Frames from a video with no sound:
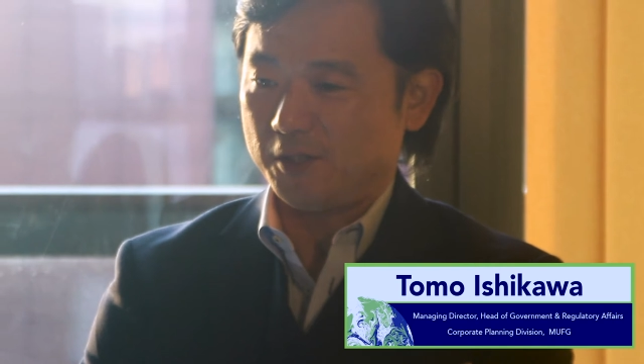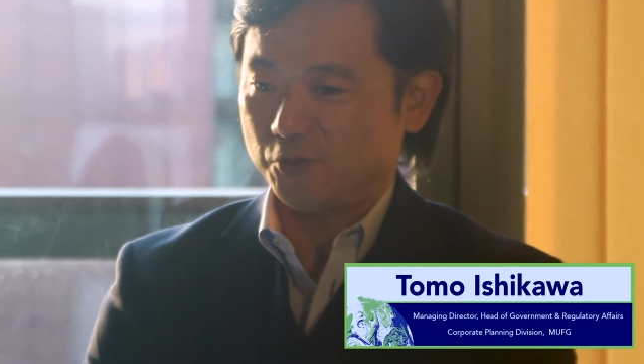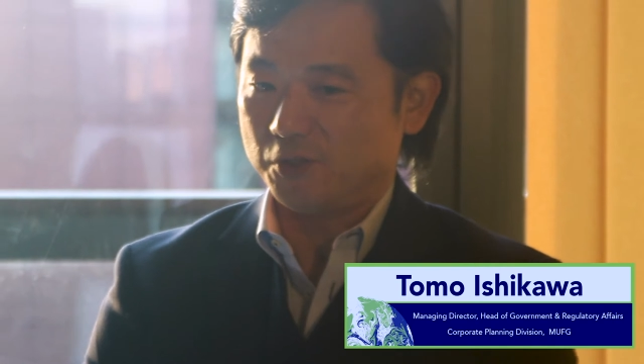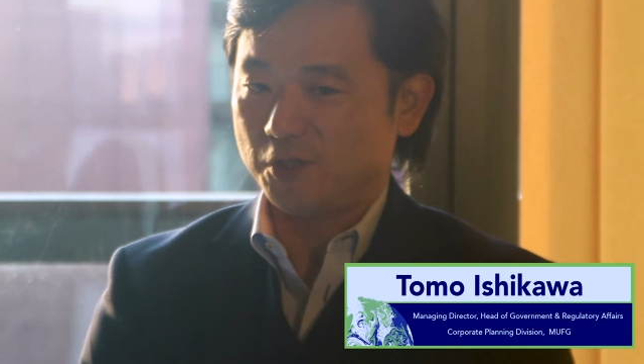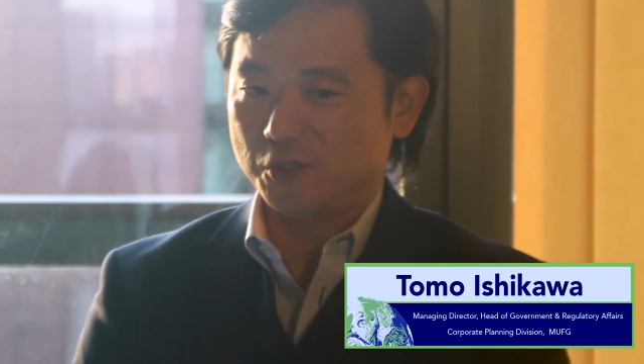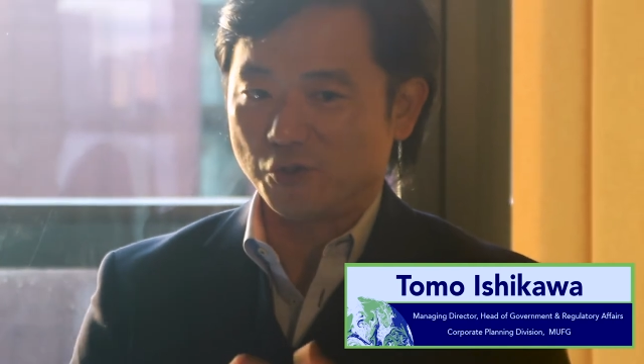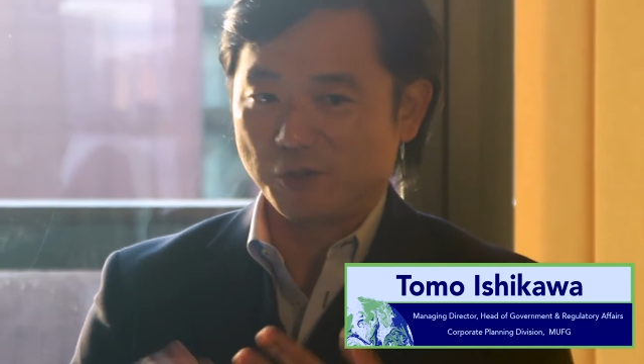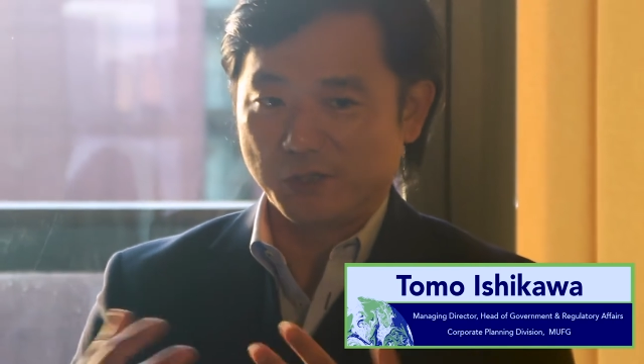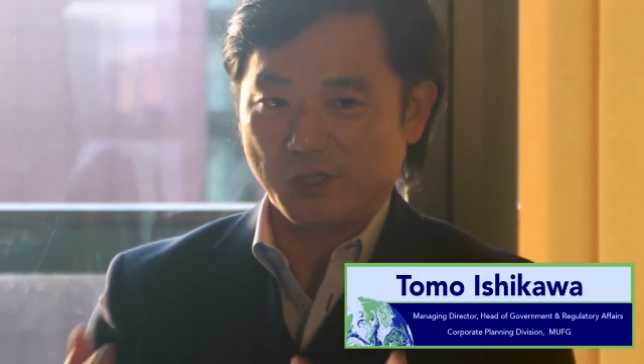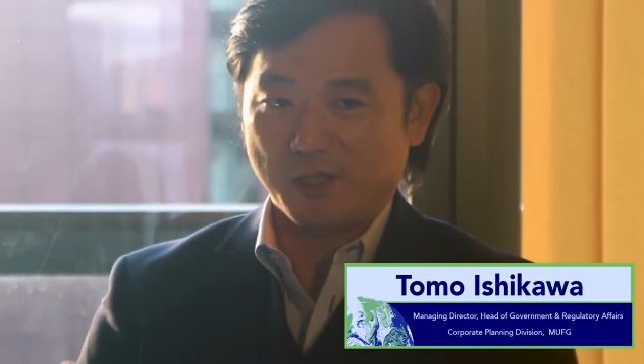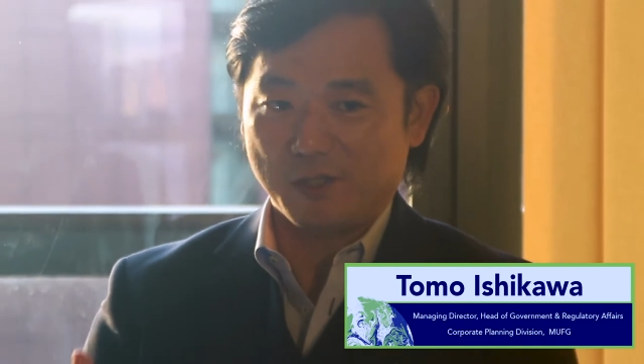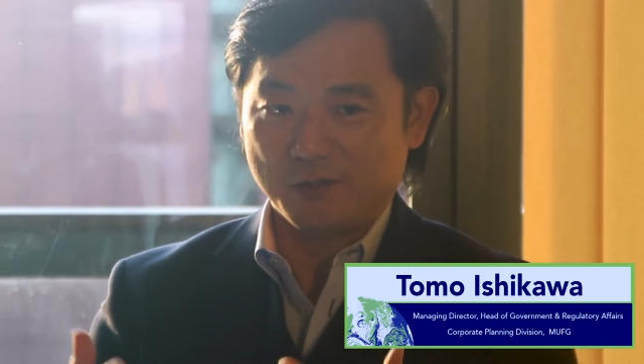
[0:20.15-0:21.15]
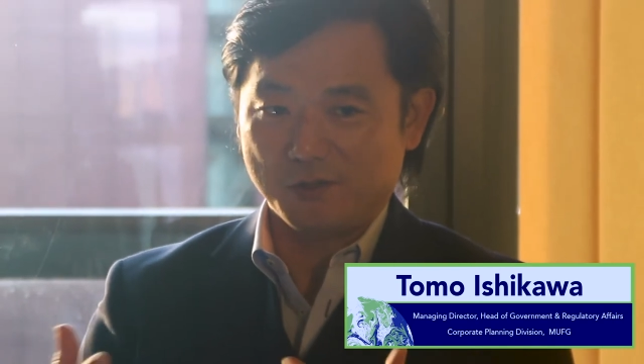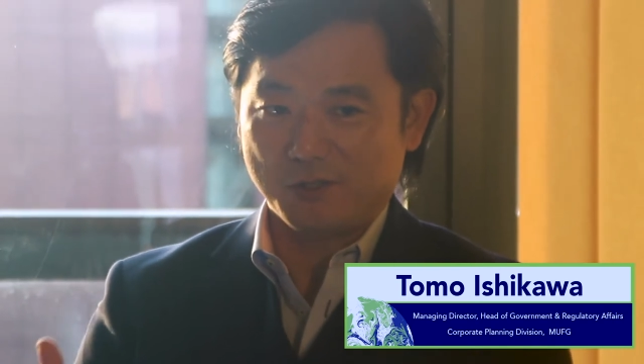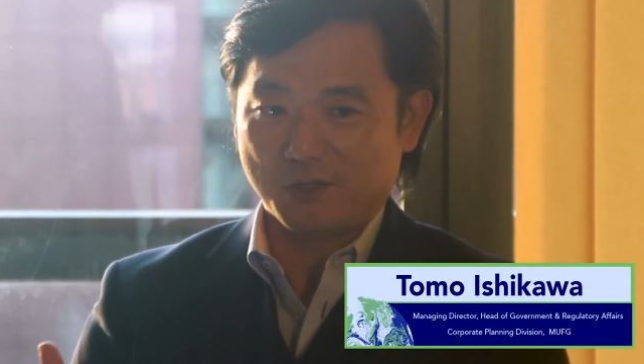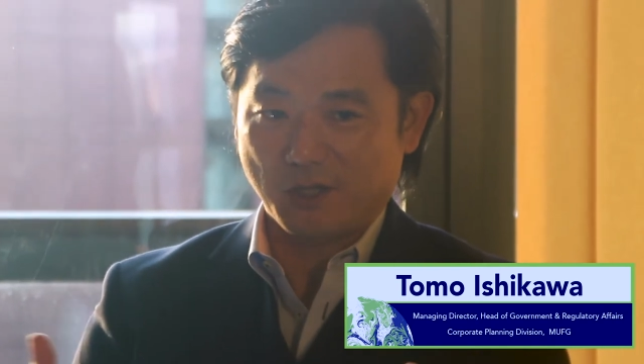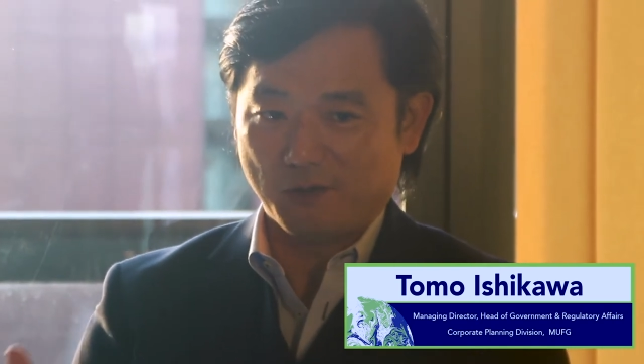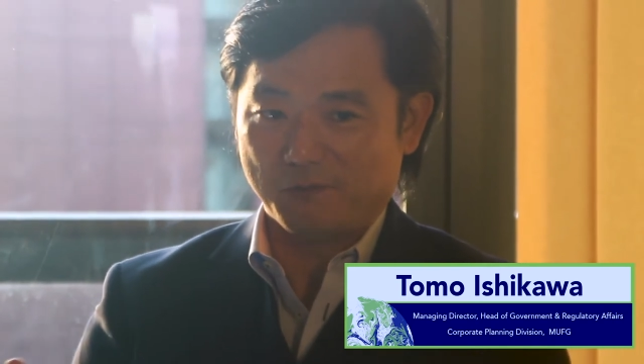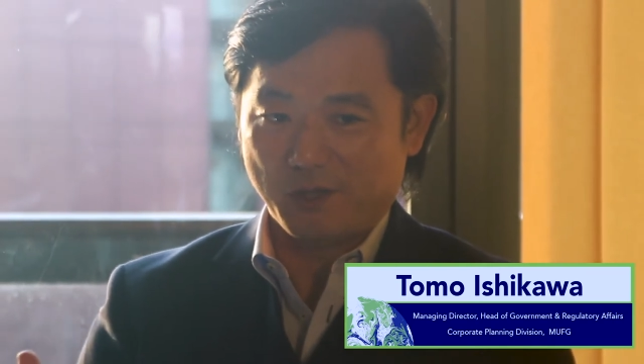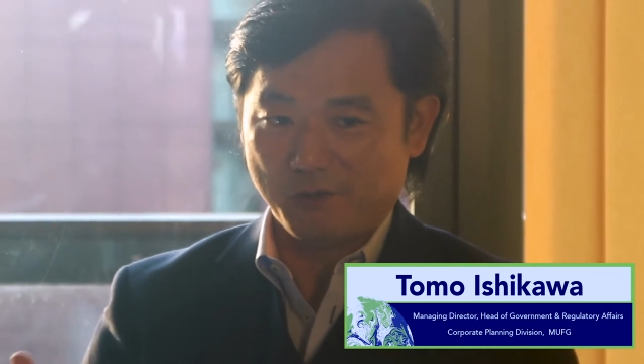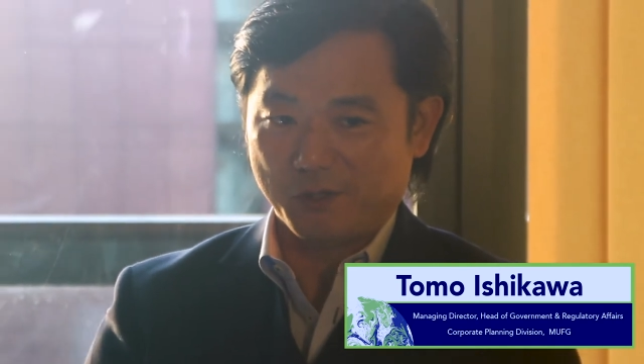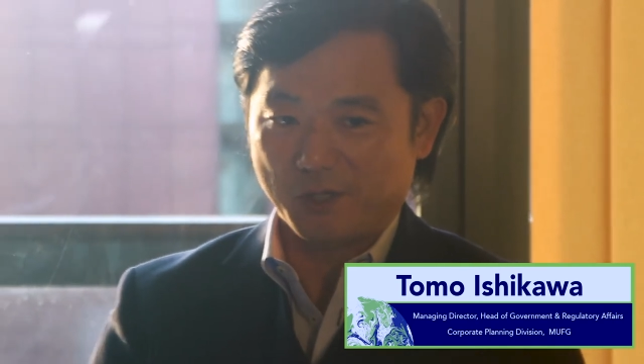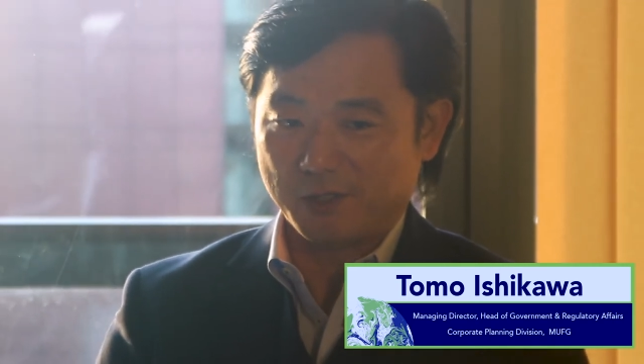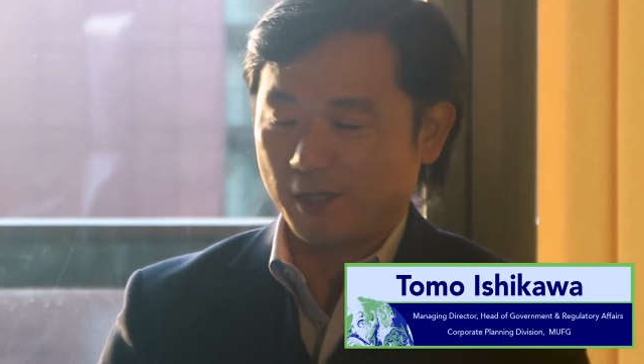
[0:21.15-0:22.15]
been traditionally the
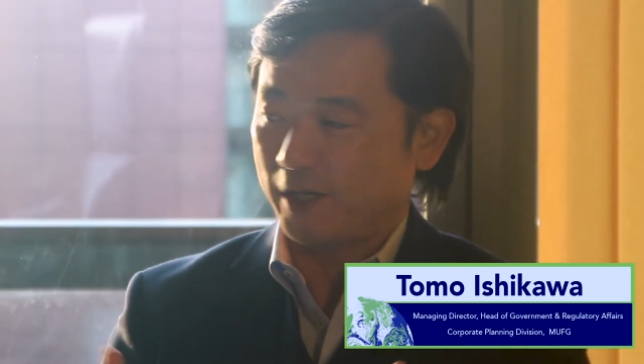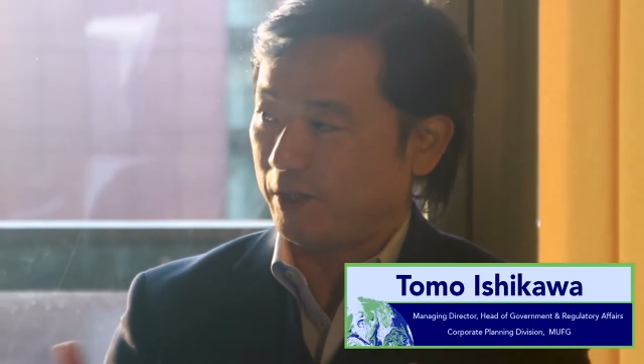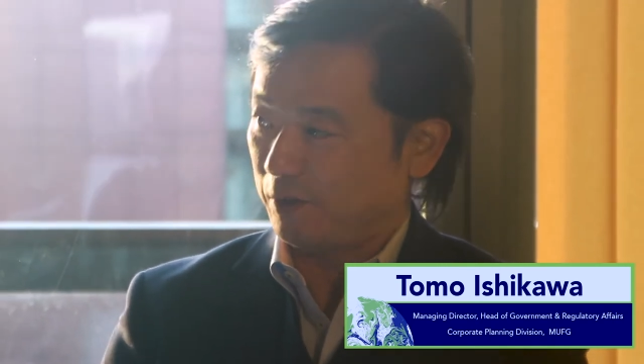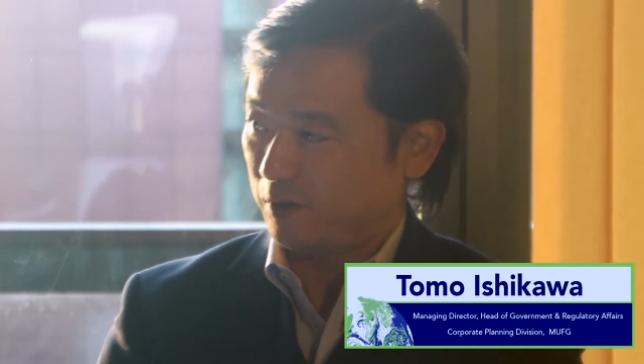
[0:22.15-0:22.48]
area that I